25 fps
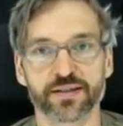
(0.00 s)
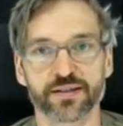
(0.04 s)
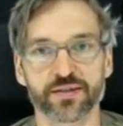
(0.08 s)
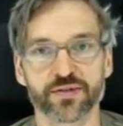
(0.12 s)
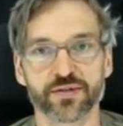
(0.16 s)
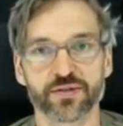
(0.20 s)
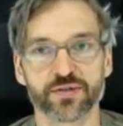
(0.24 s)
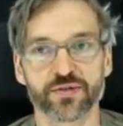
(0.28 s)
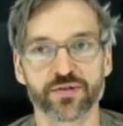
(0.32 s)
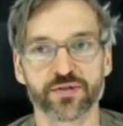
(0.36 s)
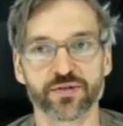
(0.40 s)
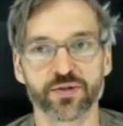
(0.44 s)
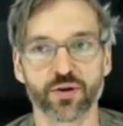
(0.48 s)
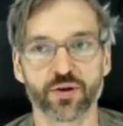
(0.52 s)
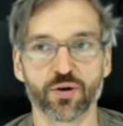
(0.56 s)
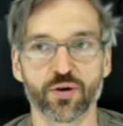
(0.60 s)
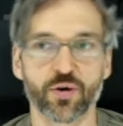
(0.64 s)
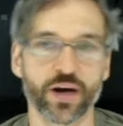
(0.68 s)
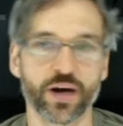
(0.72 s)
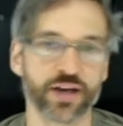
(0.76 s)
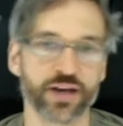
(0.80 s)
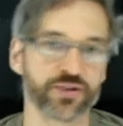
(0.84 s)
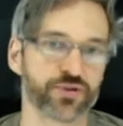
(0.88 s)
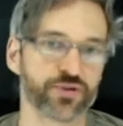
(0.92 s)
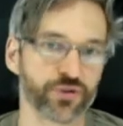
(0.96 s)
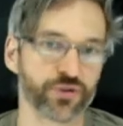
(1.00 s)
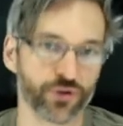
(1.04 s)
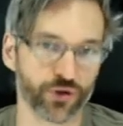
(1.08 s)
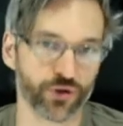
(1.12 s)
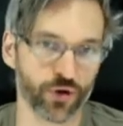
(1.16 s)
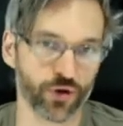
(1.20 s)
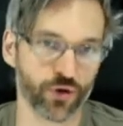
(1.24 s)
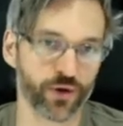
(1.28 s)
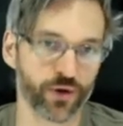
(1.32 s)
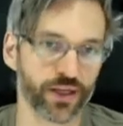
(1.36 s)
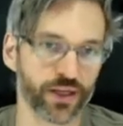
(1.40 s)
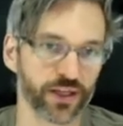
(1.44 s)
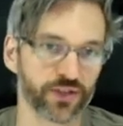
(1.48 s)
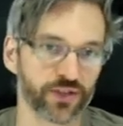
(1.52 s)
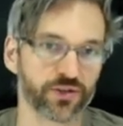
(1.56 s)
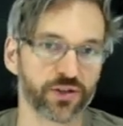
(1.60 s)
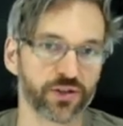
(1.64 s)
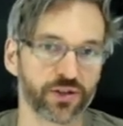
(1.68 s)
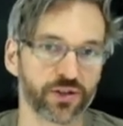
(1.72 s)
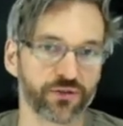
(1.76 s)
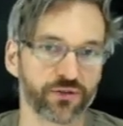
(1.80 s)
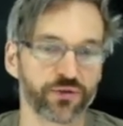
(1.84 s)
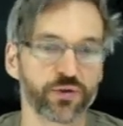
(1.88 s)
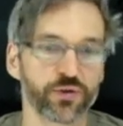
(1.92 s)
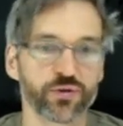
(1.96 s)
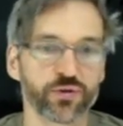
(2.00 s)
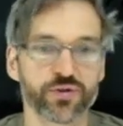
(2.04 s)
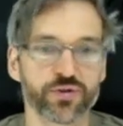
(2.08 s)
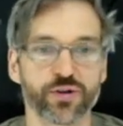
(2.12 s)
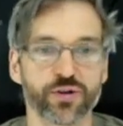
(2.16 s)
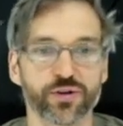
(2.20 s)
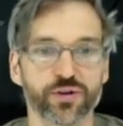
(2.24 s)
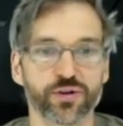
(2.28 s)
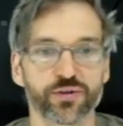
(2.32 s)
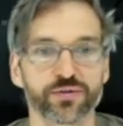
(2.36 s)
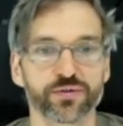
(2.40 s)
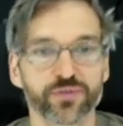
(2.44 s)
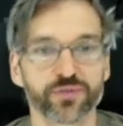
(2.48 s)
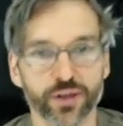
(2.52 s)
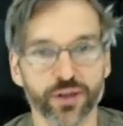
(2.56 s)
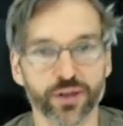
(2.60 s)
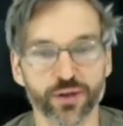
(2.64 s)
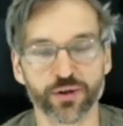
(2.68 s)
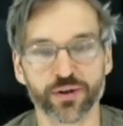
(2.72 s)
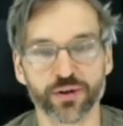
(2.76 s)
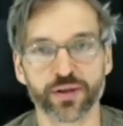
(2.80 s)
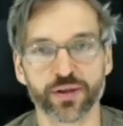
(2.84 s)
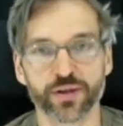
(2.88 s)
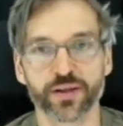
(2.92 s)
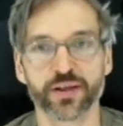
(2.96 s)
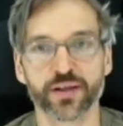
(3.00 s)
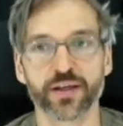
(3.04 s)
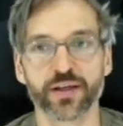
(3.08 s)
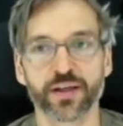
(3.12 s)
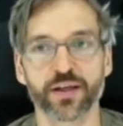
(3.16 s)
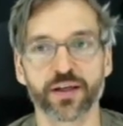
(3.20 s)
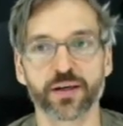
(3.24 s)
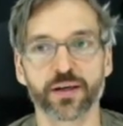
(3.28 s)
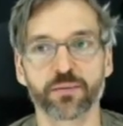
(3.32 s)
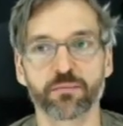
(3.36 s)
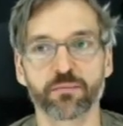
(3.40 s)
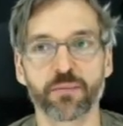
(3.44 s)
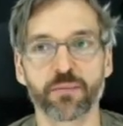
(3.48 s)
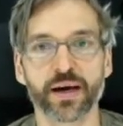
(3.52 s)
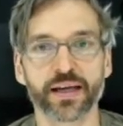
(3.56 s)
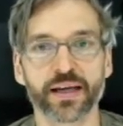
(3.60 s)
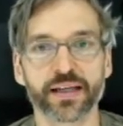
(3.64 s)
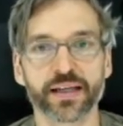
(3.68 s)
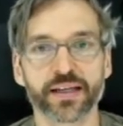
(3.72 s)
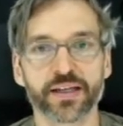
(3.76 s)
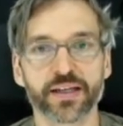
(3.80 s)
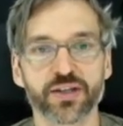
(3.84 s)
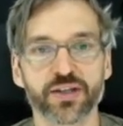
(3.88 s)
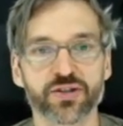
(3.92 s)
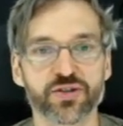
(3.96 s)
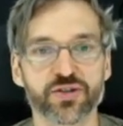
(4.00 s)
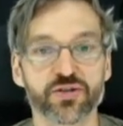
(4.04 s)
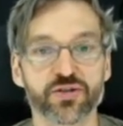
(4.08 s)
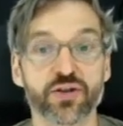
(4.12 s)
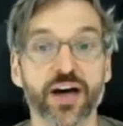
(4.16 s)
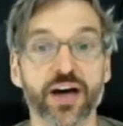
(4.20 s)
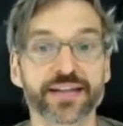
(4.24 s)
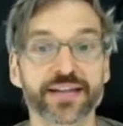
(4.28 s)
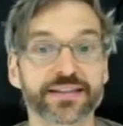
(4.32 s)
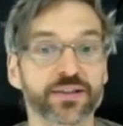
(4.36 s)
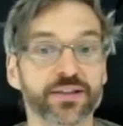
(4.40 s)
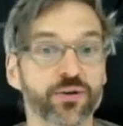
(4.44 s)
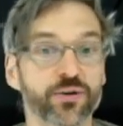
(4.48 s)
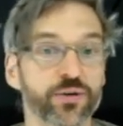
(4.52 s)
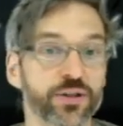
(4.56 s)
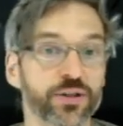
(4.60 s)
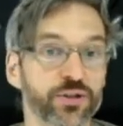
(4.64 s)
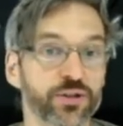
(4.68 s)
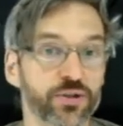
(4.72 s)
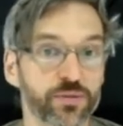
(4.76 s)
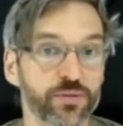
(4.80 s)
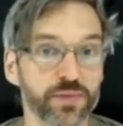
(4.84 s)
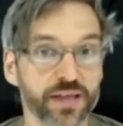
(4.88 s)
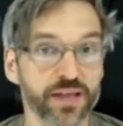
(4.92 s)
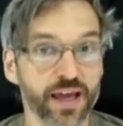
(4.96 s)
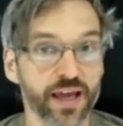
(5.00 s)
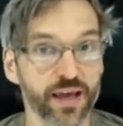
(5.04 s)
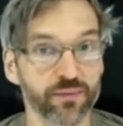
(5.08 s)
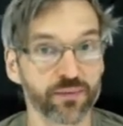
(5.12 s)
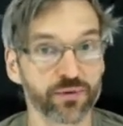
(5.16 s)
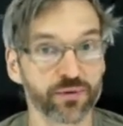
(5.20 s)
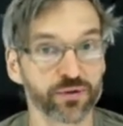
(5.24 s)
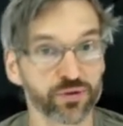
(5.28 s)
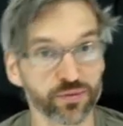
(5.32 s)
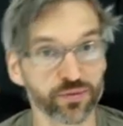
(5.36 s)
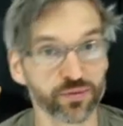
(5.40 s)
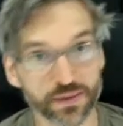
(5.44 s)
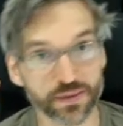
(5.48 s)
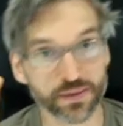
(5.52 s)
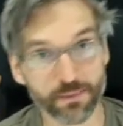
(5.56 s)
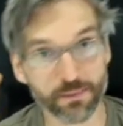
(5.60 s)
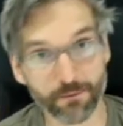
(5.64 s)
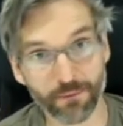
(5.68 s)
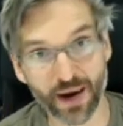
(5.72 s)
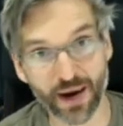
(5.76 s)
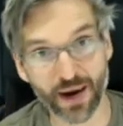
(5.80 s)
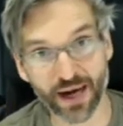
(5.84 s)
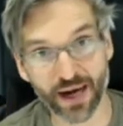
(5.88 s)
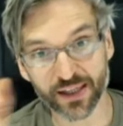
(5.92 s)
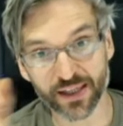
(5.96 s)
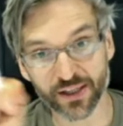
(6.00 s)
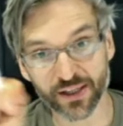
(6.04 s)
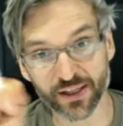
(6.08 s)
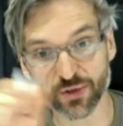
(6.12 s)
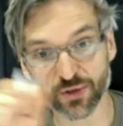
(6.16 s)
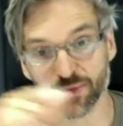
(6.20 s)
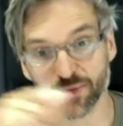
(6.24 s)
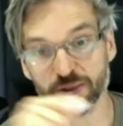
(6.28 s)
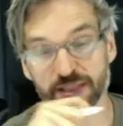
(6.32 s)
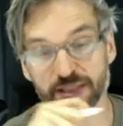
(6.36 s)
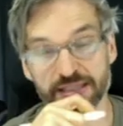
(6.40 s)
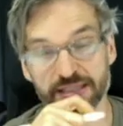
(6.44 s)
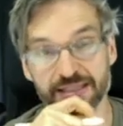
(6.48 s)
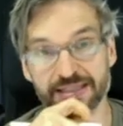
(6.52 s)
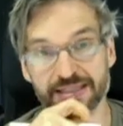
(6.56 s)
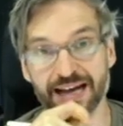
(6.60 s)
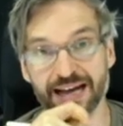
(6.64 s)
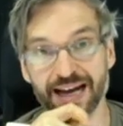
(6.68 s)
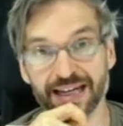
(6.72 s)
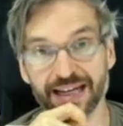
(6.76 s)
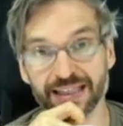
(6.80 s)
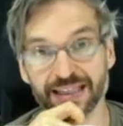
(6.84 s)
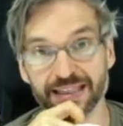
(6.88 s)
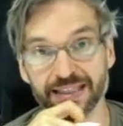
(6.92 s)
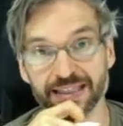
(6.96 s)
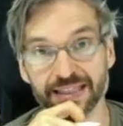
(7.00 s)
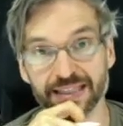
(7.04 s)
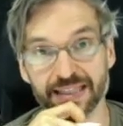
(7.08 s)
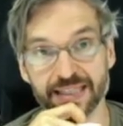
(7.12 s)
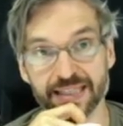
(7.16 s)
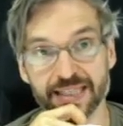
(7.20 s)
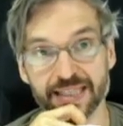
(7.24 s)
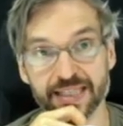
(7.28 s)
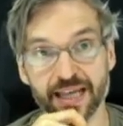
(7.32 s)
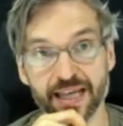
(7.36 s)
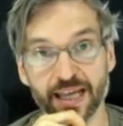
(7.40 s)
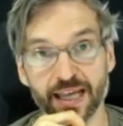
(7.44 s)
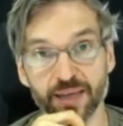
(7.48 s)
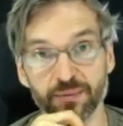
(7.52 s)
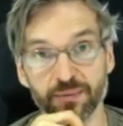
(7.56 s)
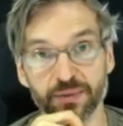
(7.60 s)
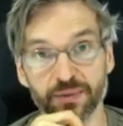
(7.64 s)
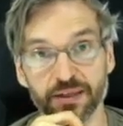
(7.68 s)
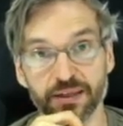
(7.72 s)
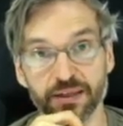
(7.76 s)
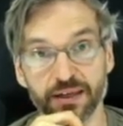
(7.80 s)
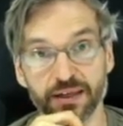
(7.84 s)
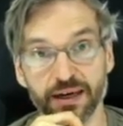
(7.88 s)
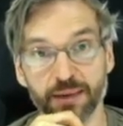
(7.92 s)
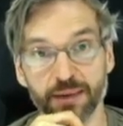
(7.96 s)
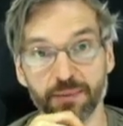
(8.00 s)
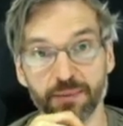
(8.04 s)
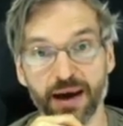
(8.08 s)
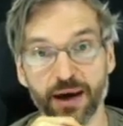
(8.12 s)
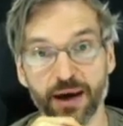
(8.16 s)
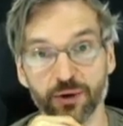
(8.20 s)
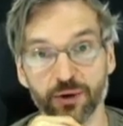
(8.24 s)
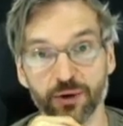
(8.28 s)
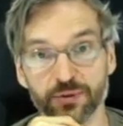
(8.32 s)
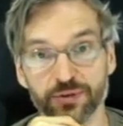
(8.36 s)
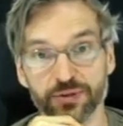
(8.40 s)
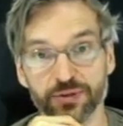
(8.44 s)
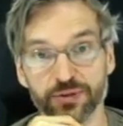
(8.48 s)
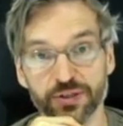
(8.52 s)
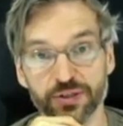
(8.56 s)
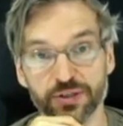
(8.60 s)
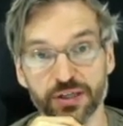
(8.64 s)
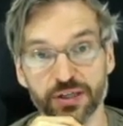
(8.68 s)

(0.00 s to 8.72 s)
So as you're going into the future, the money is not going to be able to be buying you exactly the same amount.